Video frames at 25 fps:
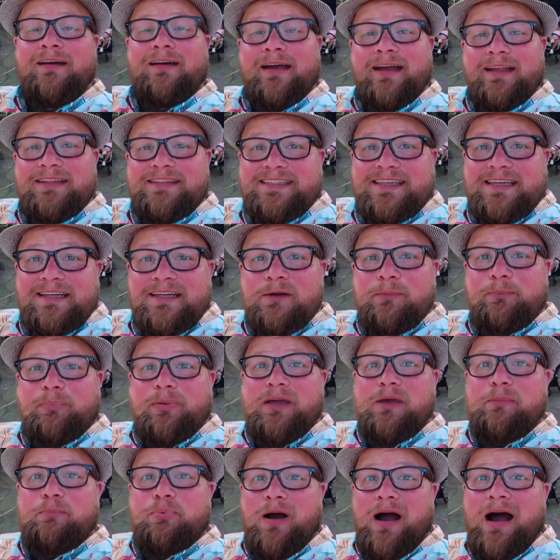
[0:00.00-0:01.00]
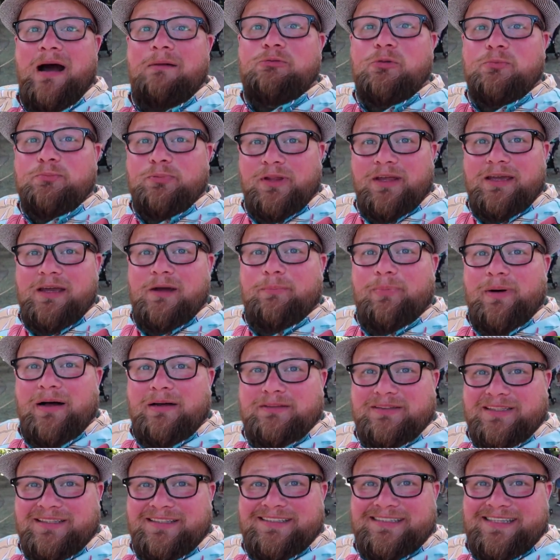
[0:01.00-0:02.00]
it's gonna be probably
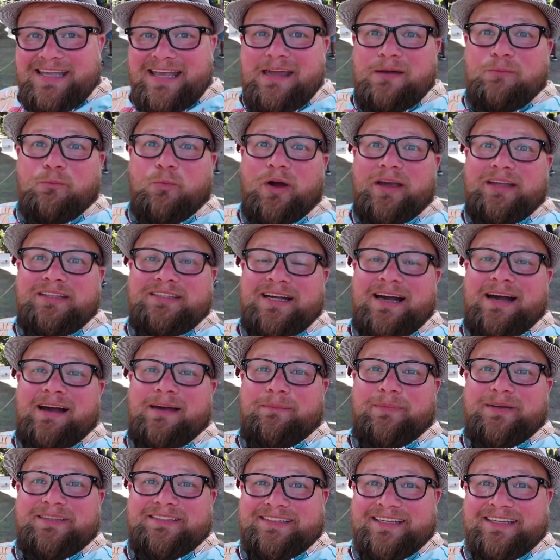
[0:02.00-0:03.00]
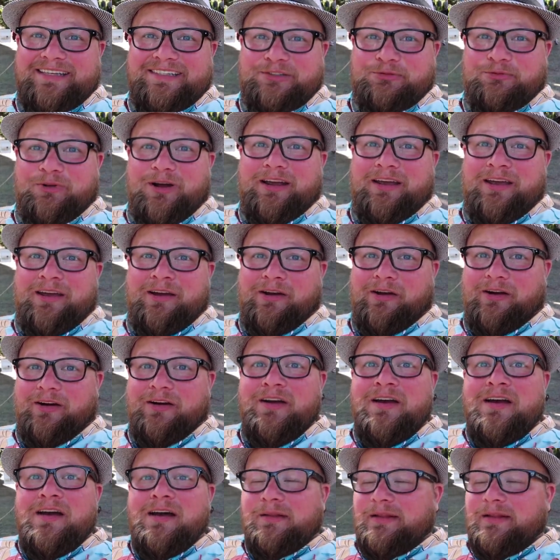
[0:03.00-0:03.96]
about the same wait time as this right here.